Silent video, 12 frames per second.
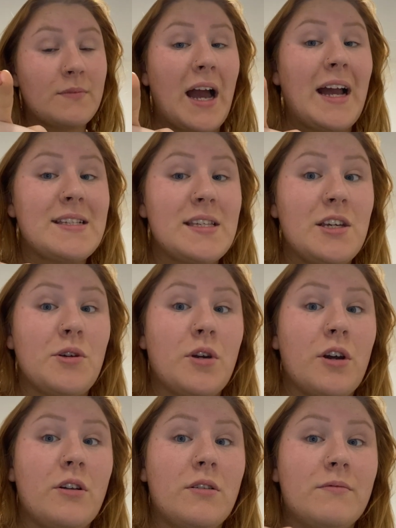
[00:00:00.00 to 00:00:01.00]
I see you,
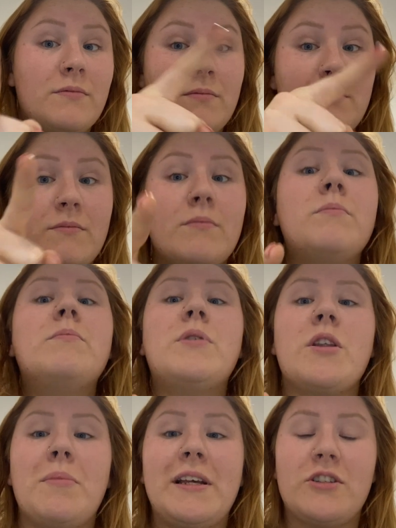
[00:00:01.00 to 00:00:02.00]
girl. Put
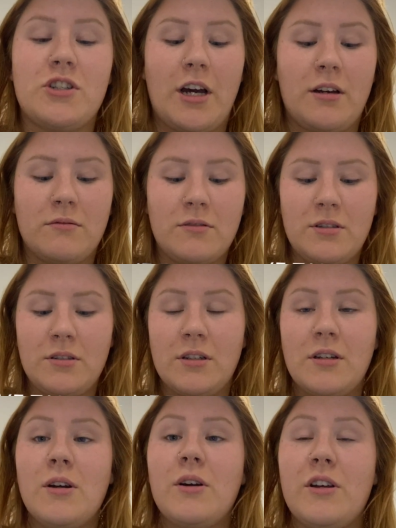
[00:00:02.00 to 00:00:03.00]
the bleach down,
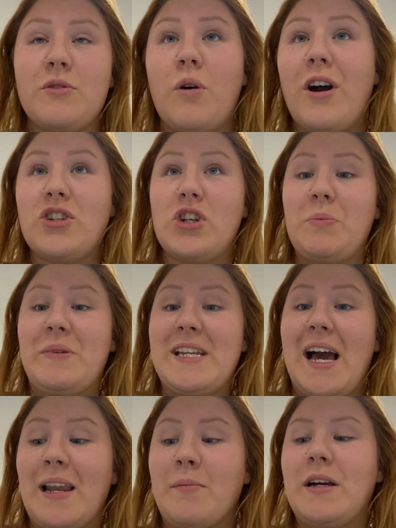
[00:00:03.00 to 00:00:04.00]
is what I should be
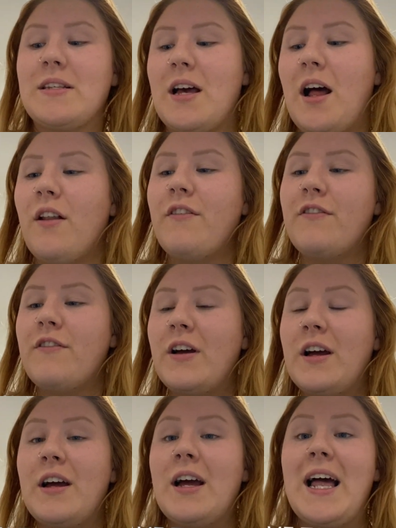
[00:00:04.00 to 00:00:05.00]
telling myself.
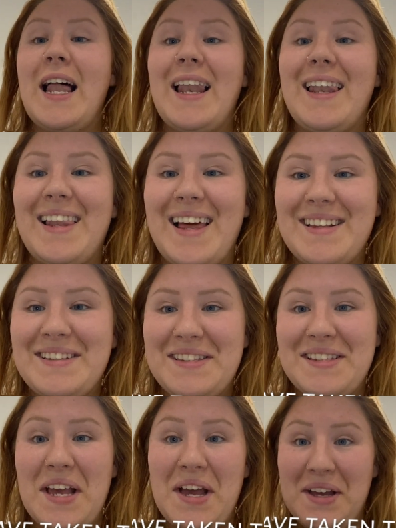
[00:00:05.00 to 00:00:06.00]
Let's